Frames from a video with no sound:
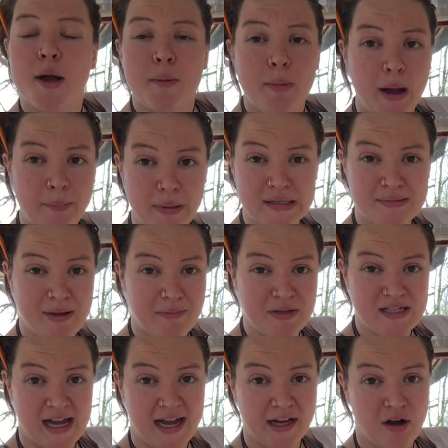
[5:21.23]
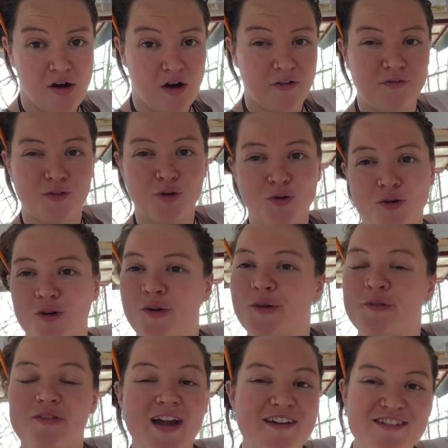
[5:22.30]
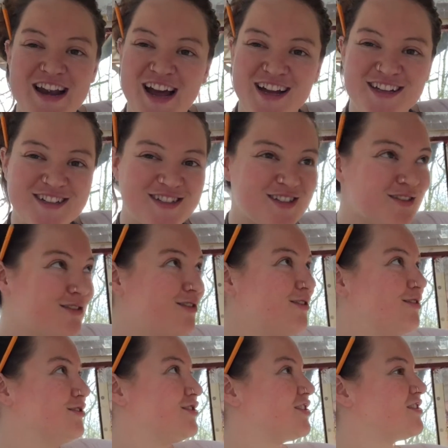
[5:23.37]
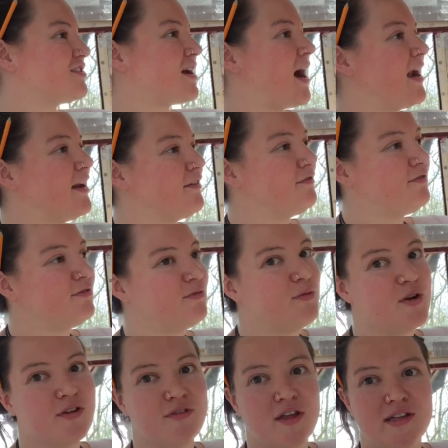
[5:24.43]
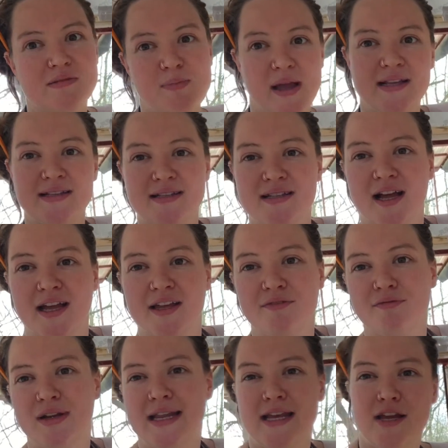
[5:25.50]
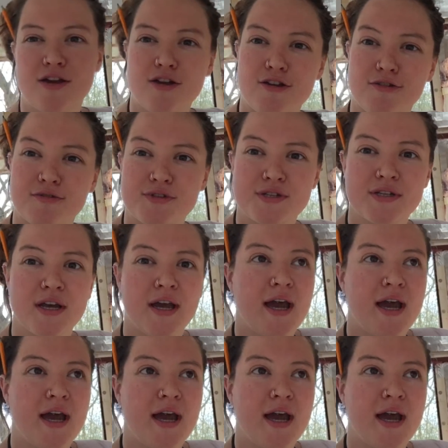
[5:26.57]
puppets maybe to hang off, or fairy lights, or just kind of one of those spaces that I can really use.